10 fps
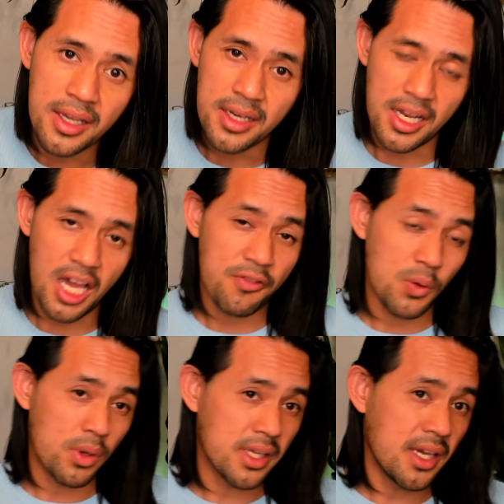Now, if you
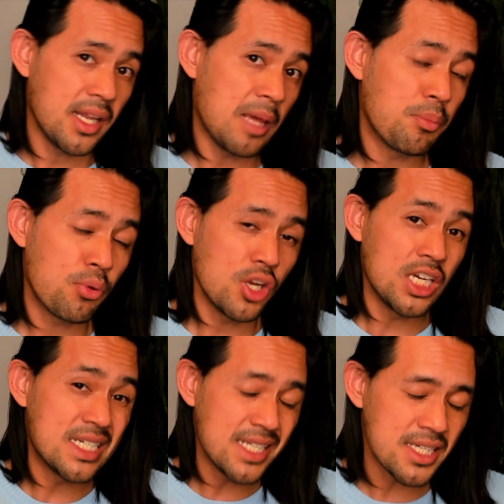want to get a pretty
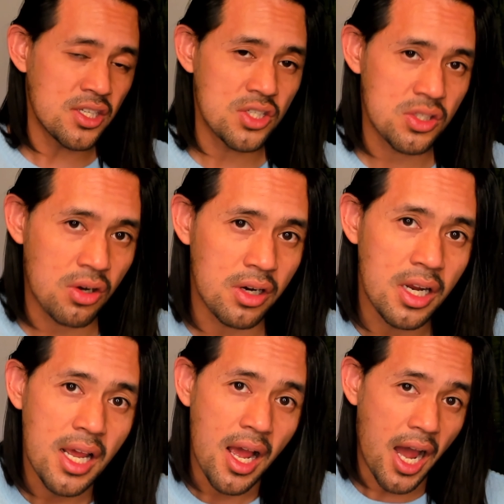decent start,
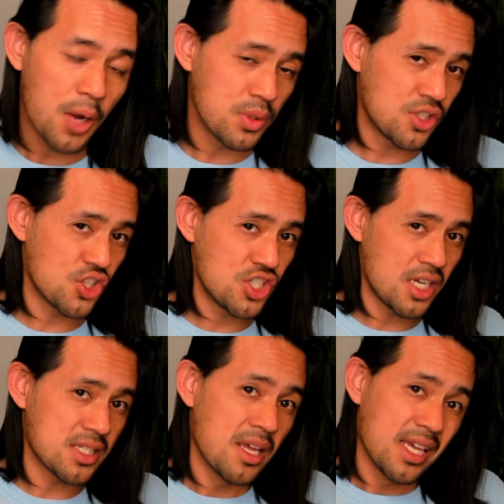I would
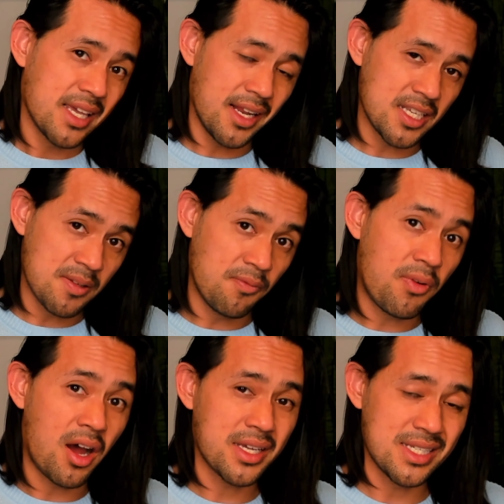suggest getting some
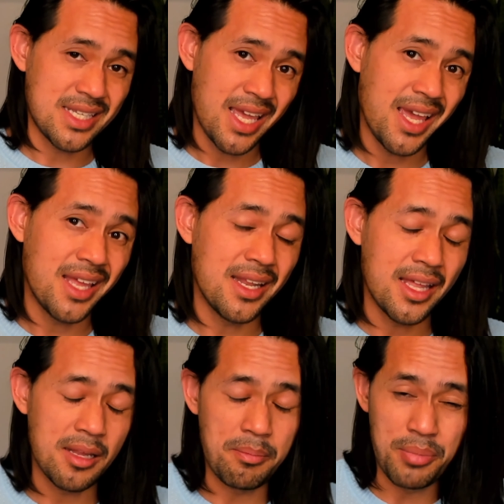foxes, hen,
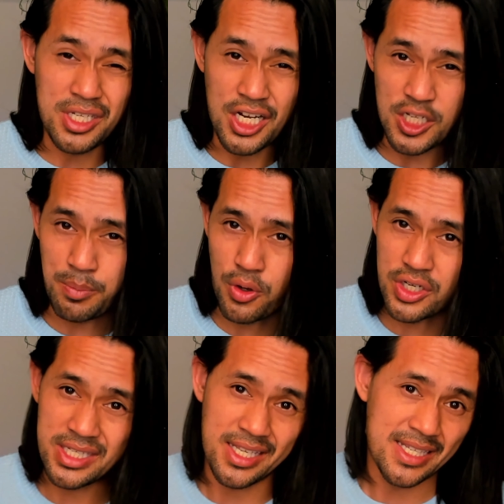and then potentially
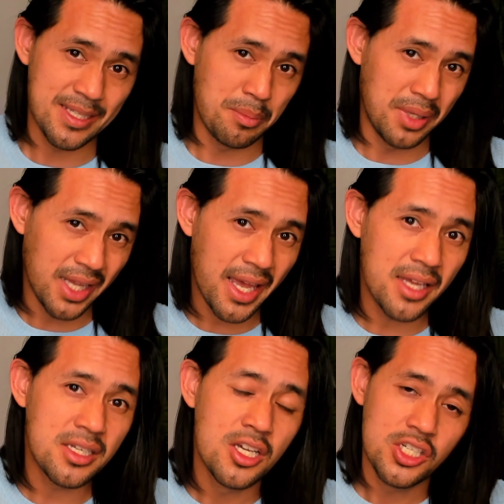purchasing some
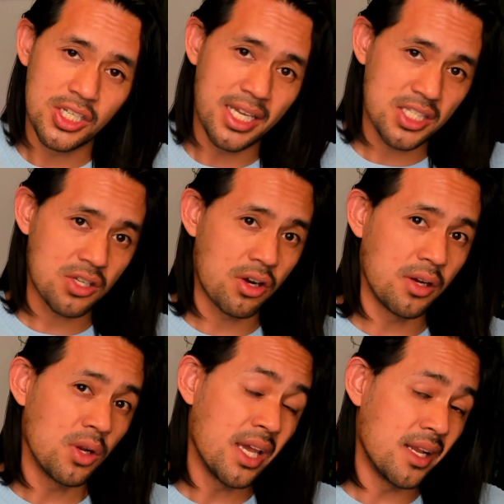land to get
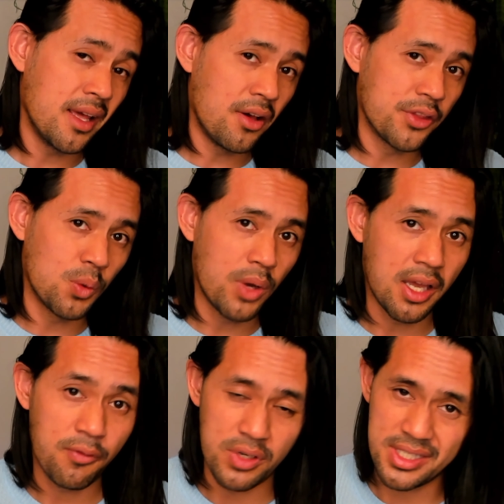started in a healthy way
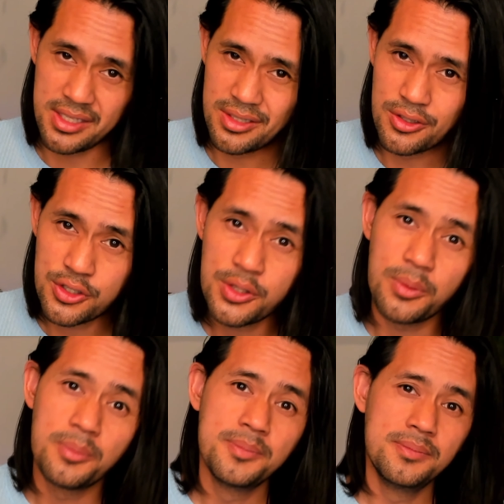for season
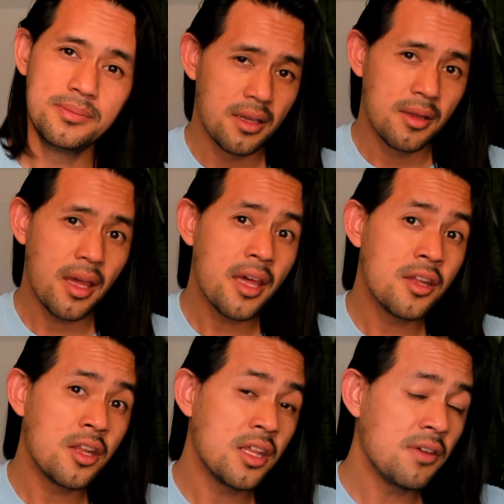2.
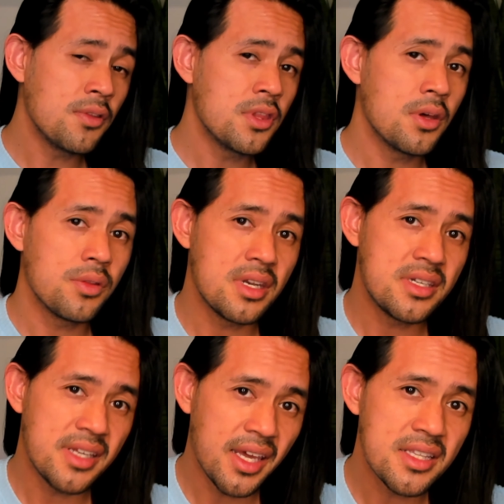And even though the
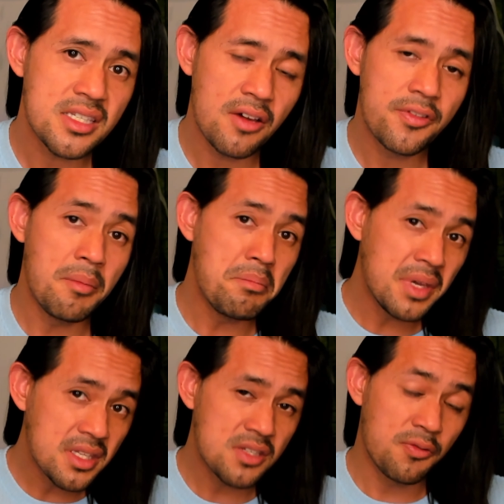dates of the
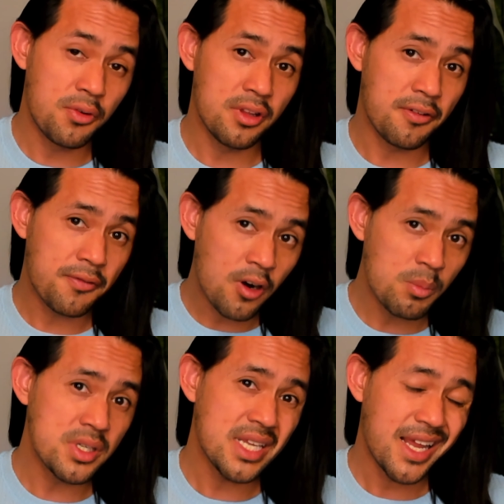mints for the
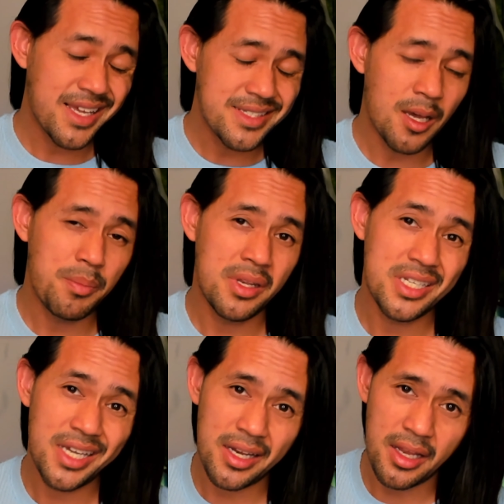farmers has not been
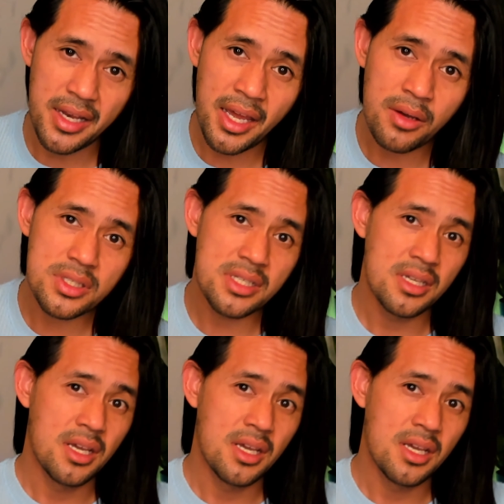yet announced,